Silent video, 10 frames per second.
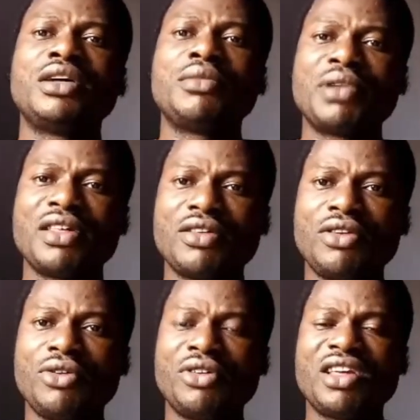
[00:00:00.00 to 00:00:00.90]
Praise the
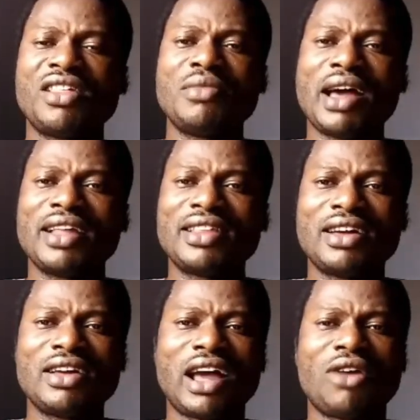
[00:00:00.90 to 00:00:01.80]
Lord.
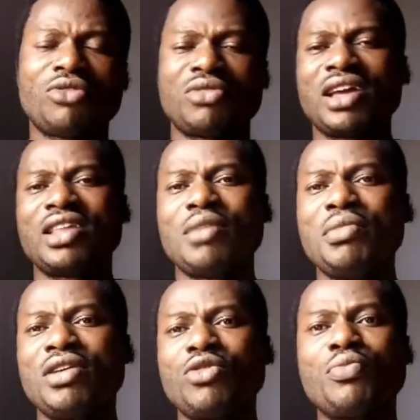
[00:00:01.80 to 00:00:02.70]
I also target the
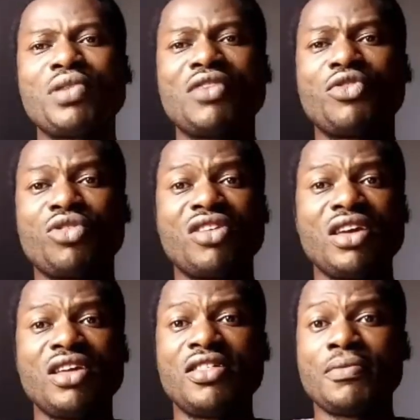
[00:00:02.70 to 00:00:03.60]
miracle prayer for
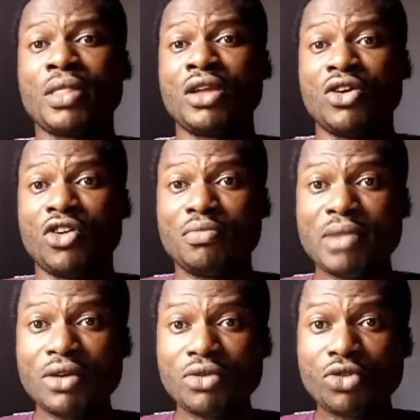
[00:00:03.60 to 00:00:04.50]
change of
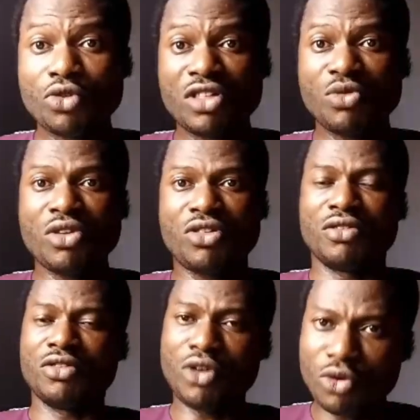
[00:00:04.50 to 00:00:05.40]
my own situation,
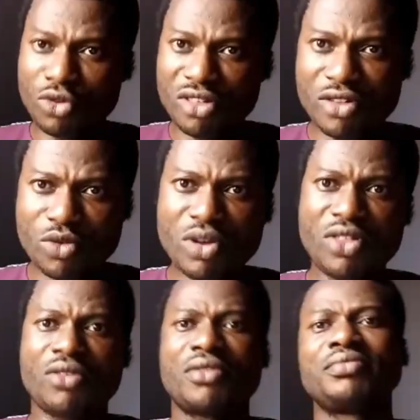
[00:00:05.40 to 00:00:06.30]
your own
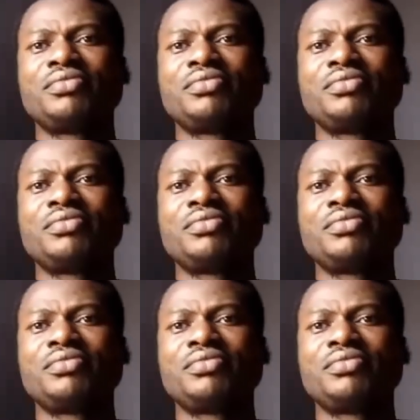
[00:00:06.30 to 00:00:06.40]
situation.